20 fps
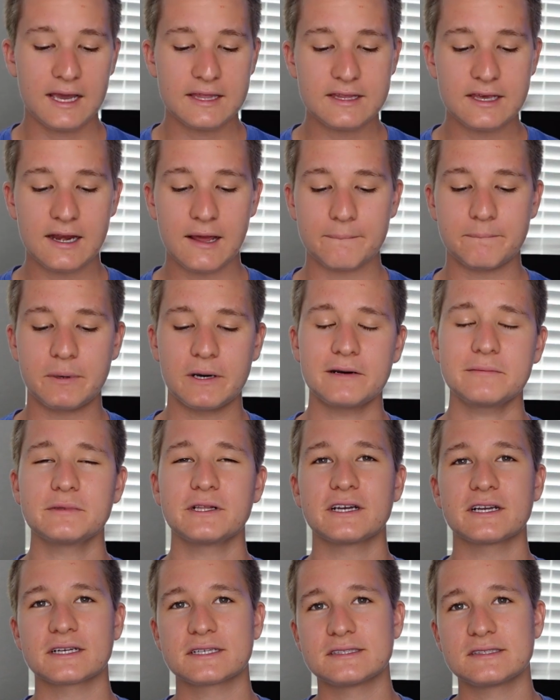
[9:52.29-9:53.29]
And then at
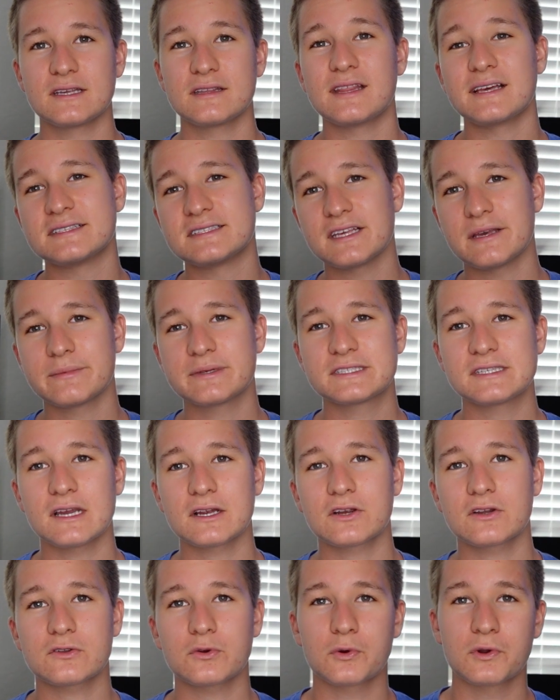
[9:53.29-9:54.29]
Publix, that same
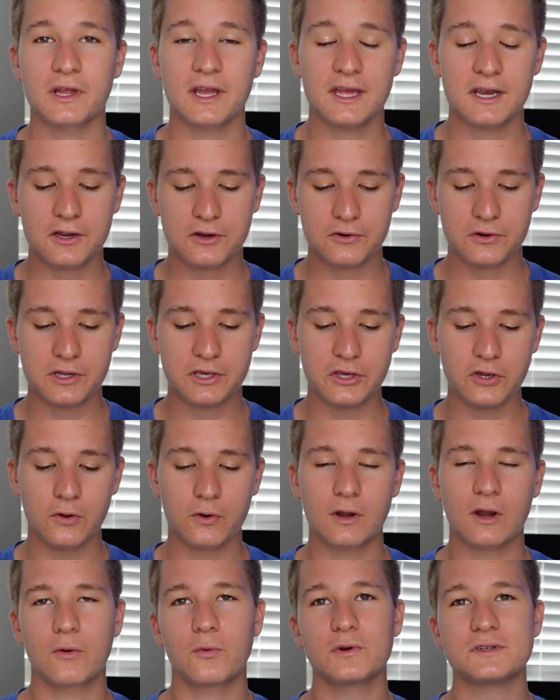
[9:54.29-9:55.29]
exact organic Greek yogurt